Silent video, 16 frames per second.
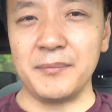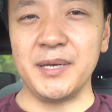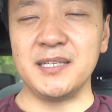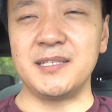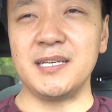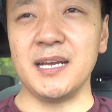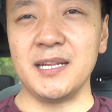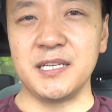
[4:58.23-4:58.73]
I've
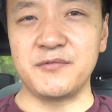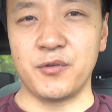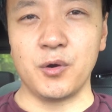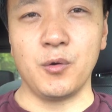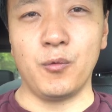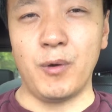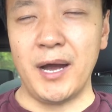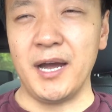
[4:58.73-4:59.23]
been saying this
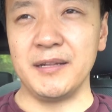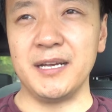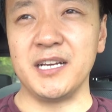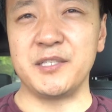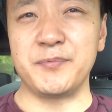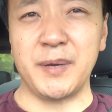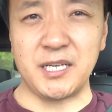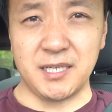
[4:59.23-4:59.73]
for a while now,
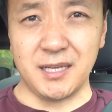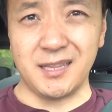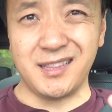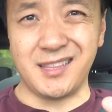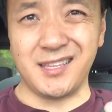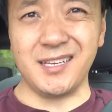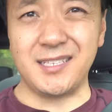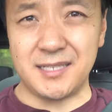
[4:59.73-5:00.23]
especially
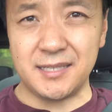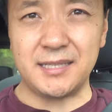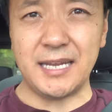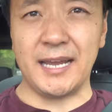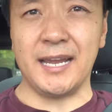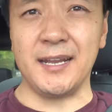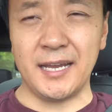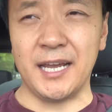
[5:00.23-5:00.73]
in this
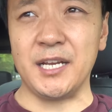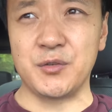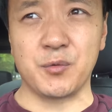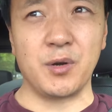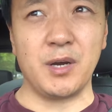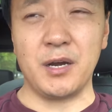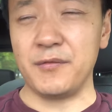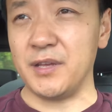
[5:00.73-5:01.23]
day and age
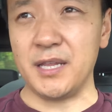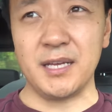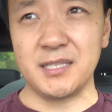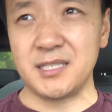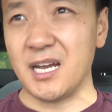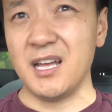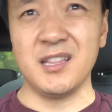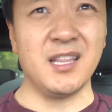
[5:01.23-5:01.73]
where
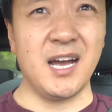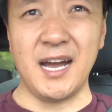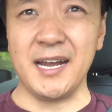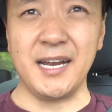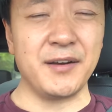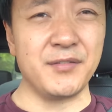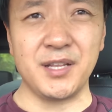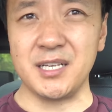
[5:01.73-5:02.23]
everything's
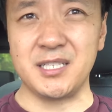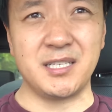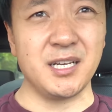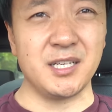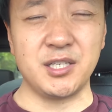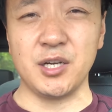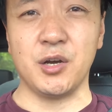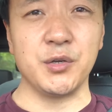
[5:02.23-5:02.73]
online, everything's
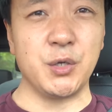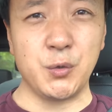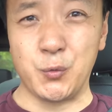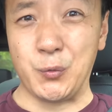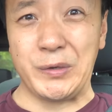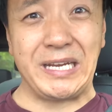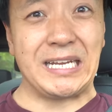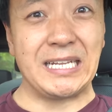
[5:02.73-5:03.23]
digital, you
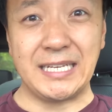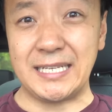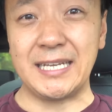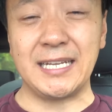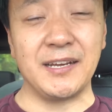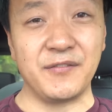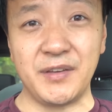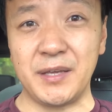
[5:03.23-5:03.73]
really need a